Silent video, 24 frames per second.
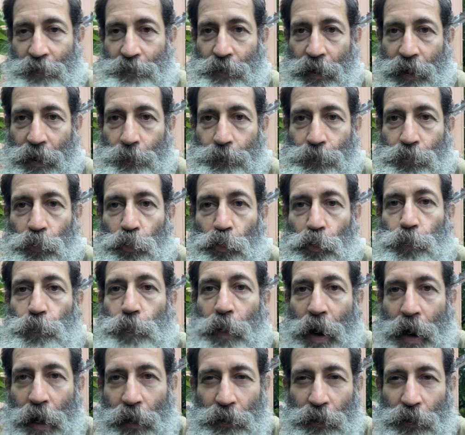my improved
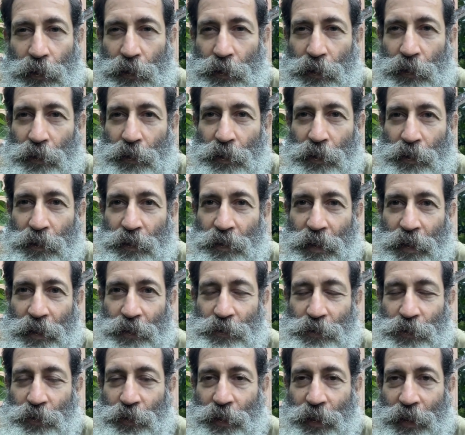pollock that I
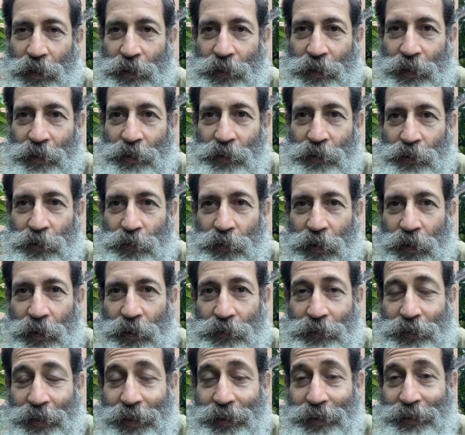still got to get in the
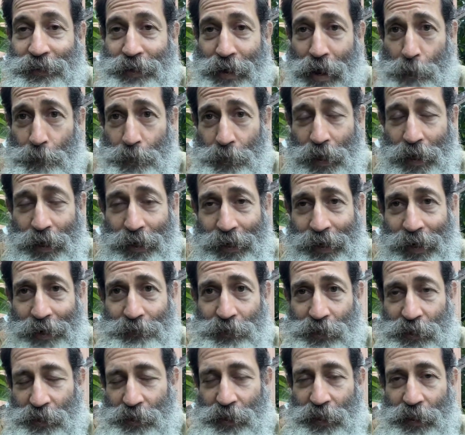ground. And on top of that, I have
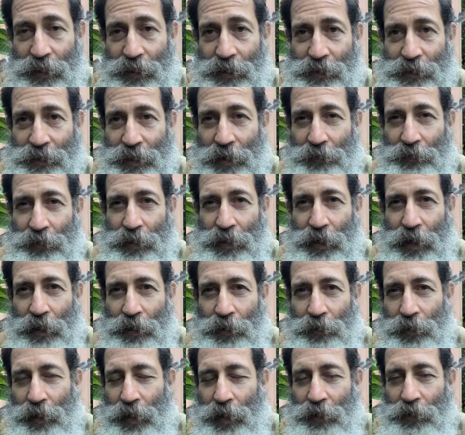a seedless
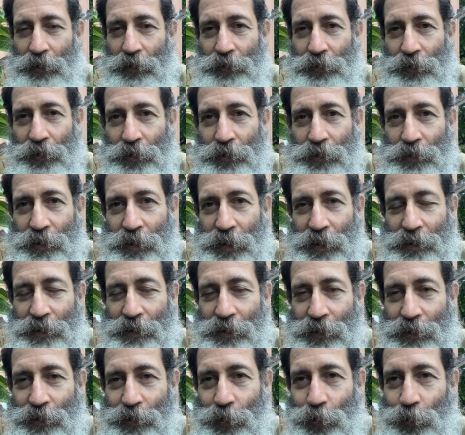avocado that I don't know the
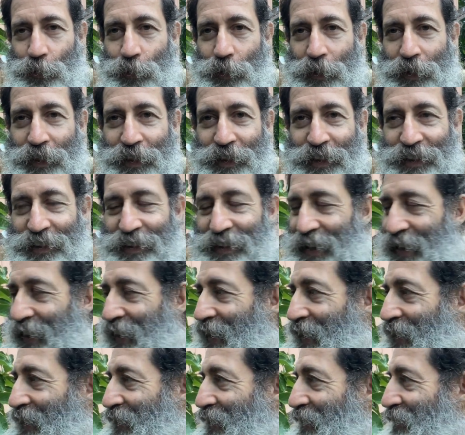season to that I
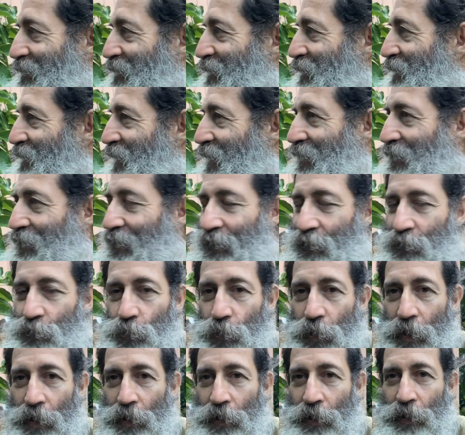got to get in the ground as
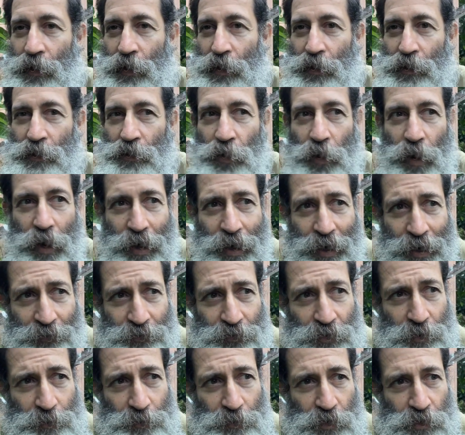well. So I have
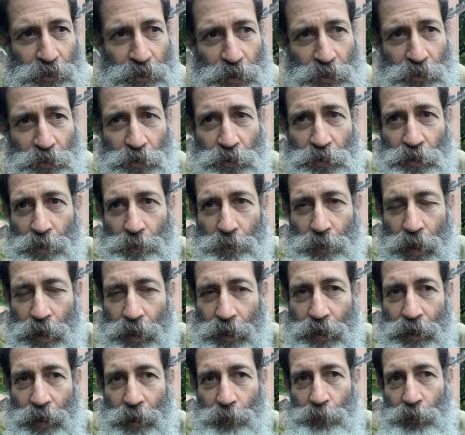some decisions to
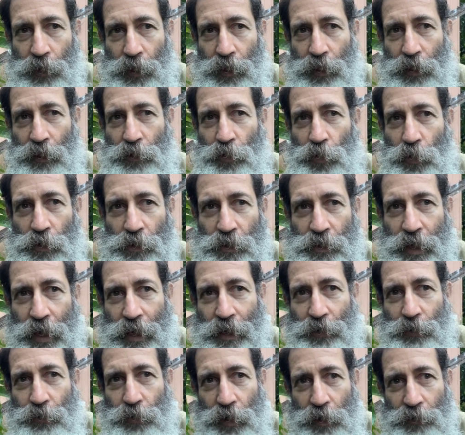make. I'm leaning towards
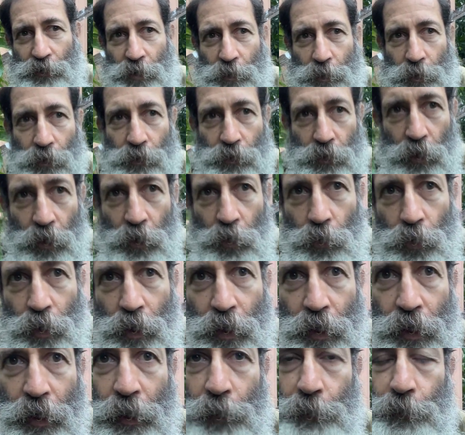getting rid of the Monroe
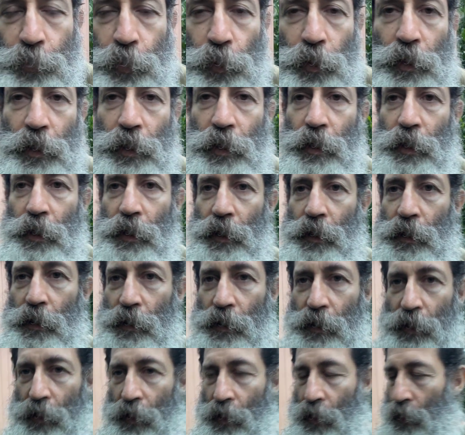and putting in
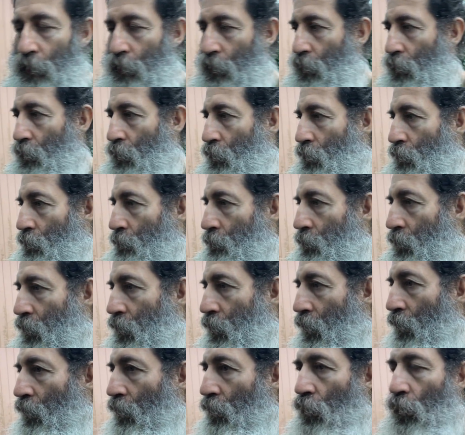the
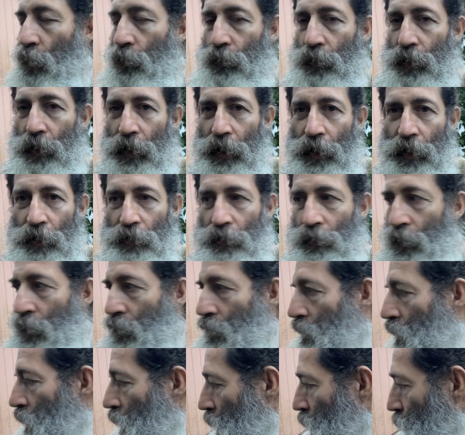Miguel over there.
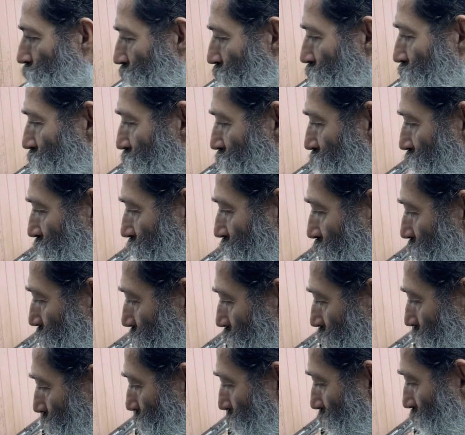And the other one's just leaving them
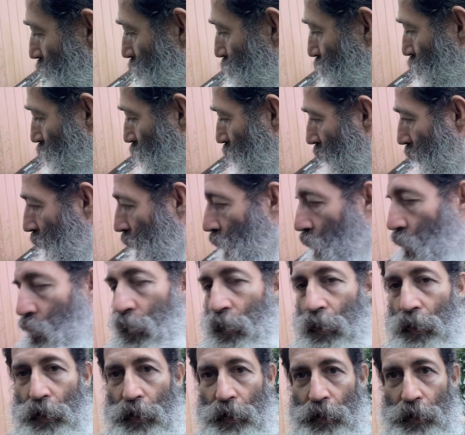in a pot for now.
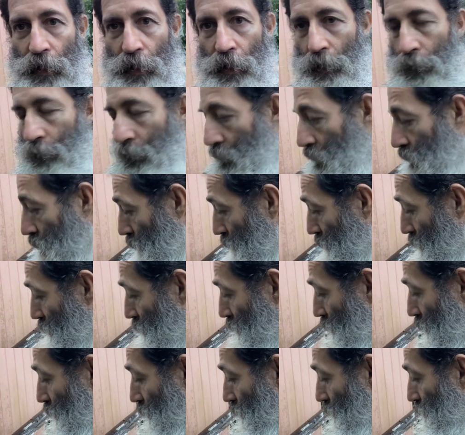Uh, but this
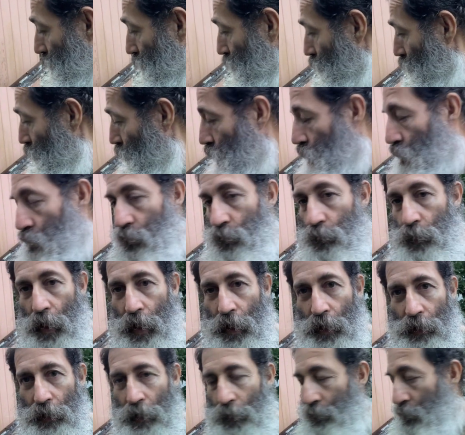uh, improved,
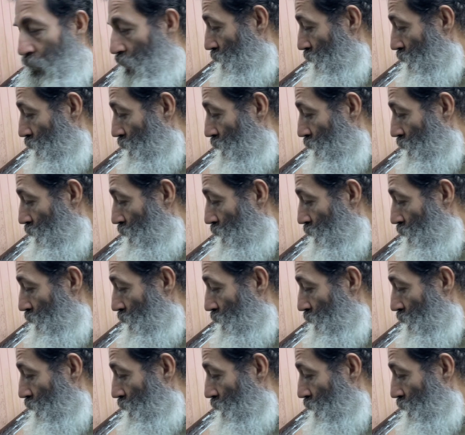pot I mean,